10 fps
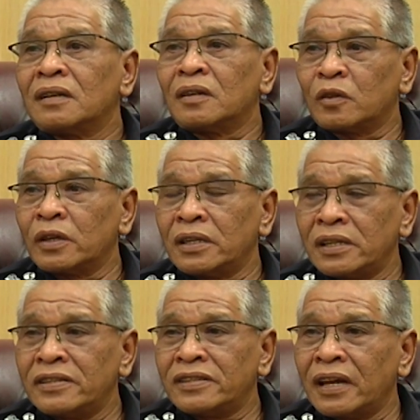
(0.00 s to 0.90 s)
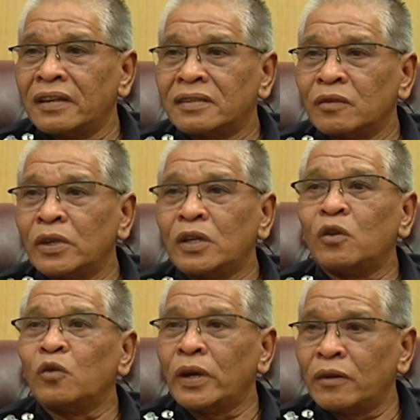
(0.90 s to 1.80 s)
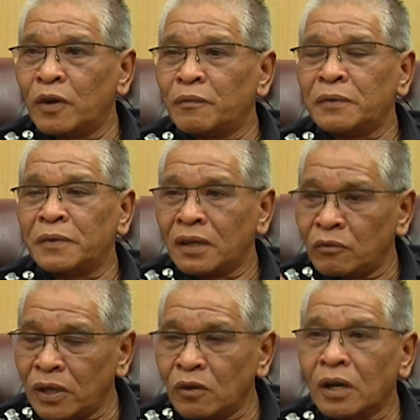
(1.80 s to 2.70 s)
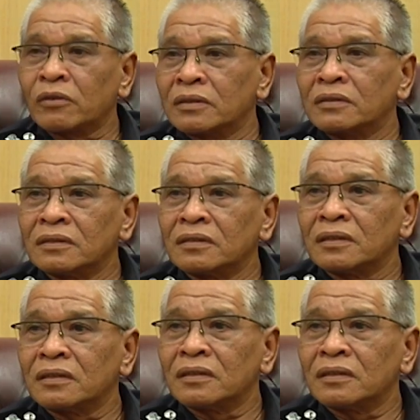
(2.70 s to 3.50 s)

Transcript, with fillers: So in this sense, we don't wait for people, we go out. You know?